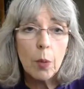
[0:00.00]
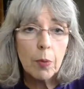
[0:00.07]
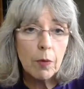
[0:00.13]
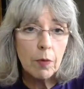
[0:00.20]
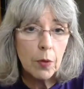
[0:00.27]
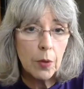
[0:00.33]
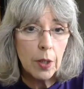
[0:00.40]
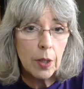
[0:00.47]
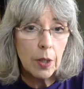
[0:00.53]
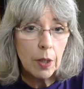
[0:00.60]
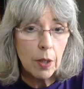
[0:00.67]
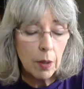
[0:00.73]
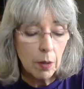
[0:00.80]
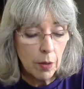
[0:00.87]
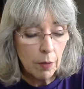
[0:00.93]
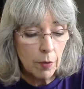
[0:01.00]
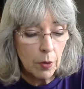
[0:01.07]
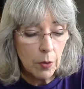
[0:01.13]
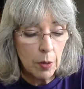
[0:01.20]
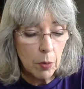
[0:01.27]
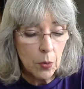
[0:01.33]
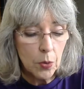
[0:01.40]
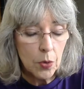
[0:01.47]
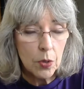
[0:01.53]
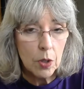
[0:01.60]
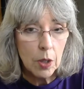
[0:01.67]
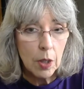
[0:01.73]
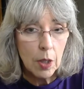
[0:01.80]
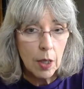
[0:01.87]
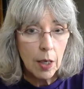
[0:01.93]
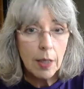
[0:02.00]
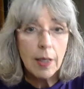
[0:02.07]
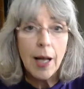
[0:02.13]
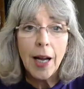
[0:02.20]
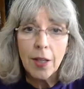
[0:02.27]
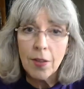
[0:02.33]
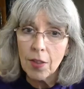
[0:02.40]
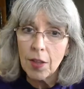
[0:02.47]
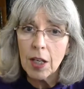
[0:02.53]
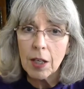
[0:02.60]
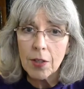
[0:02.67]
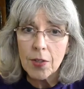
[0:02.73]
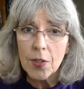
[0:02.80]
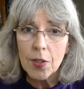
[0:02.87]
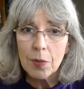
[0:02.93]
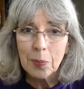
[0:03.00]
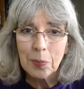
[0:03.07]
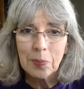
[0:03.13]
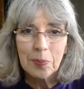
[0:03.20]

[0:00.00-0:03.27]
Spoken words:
the very most. 9 things.